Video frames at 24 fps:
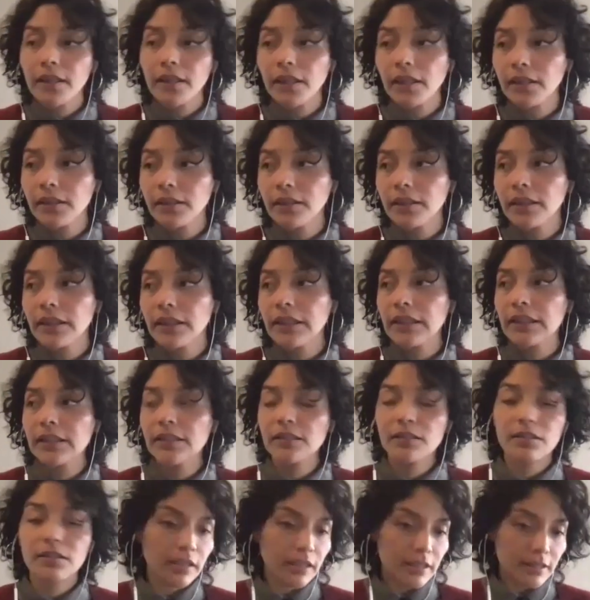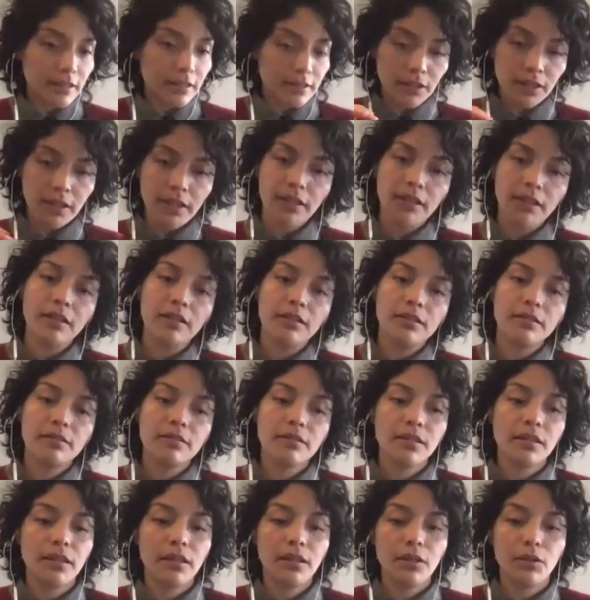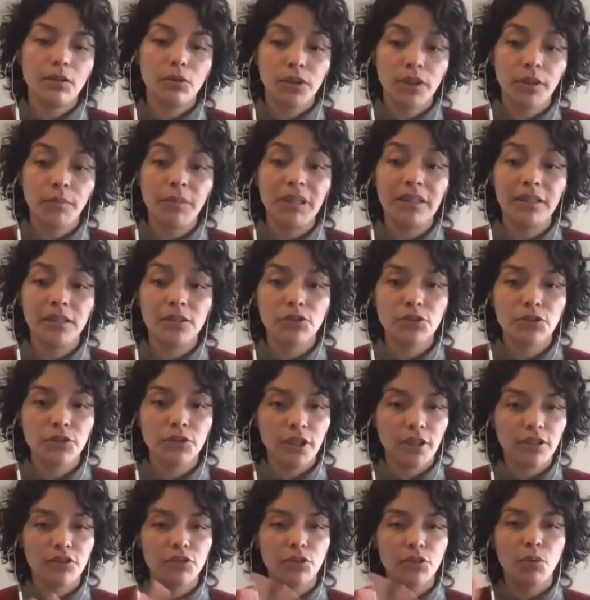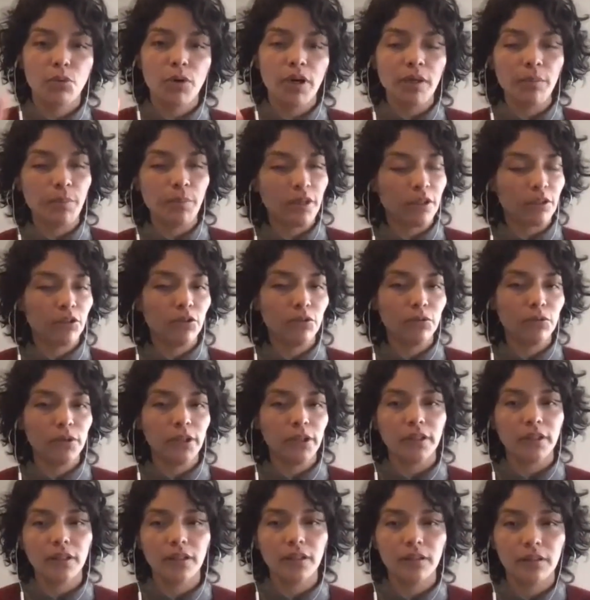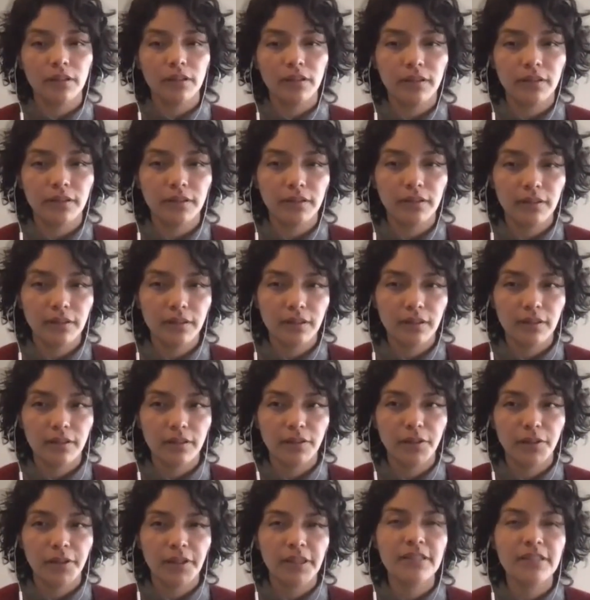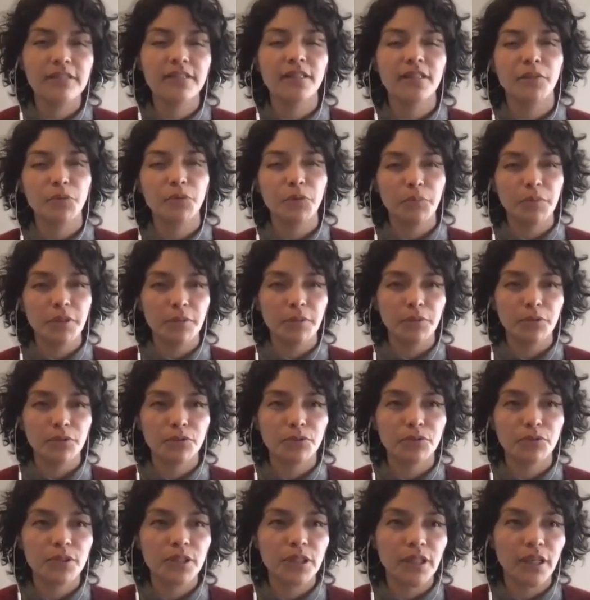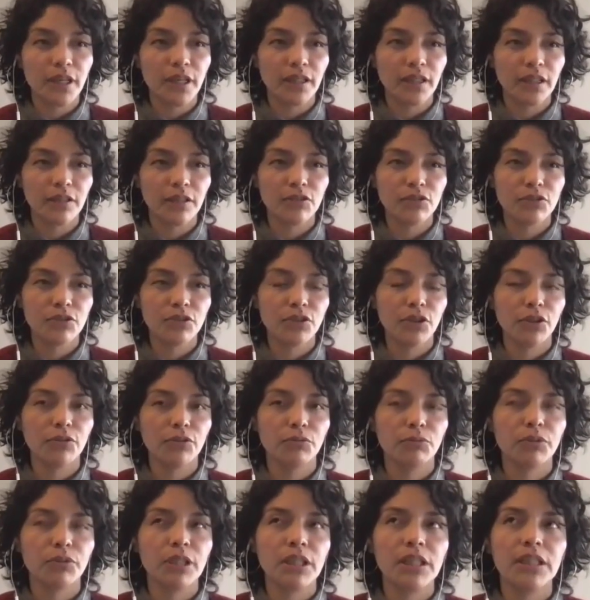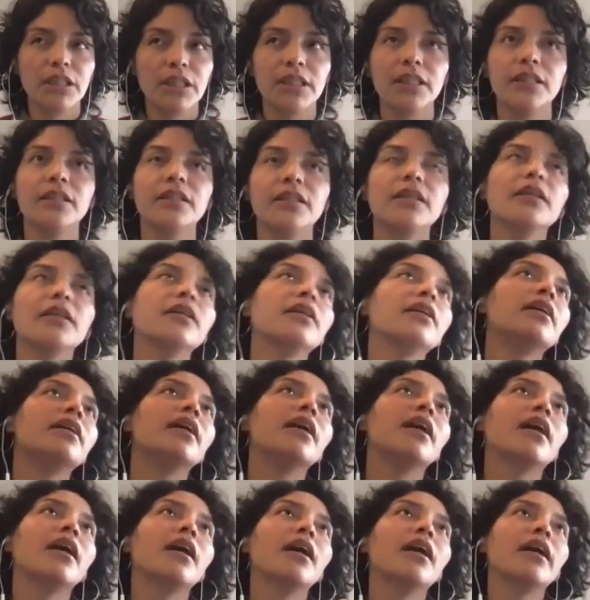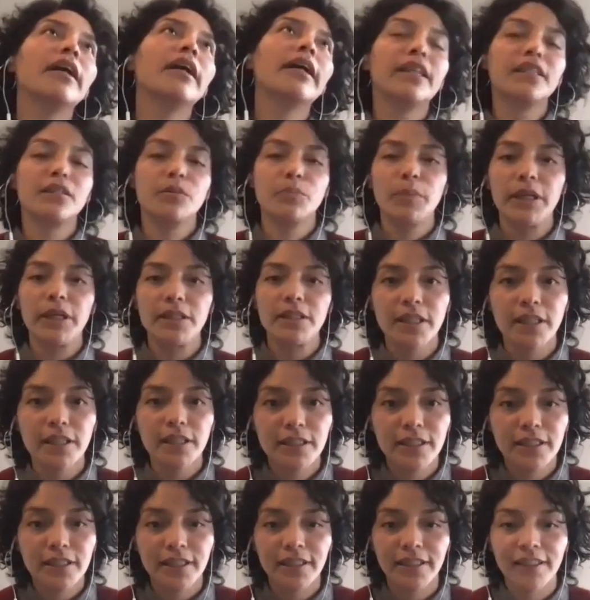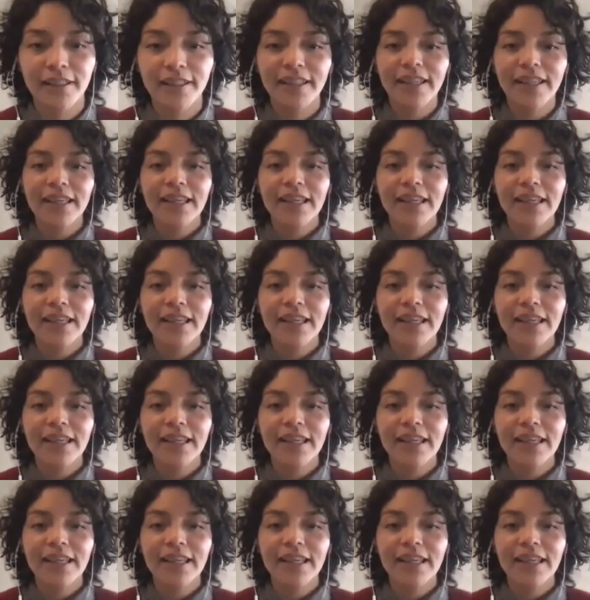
and it's is a is a ornamentation that is quite peculiar, and the the, mm-hmm. the listener will be able to see that that is not really uh, expected, yeah.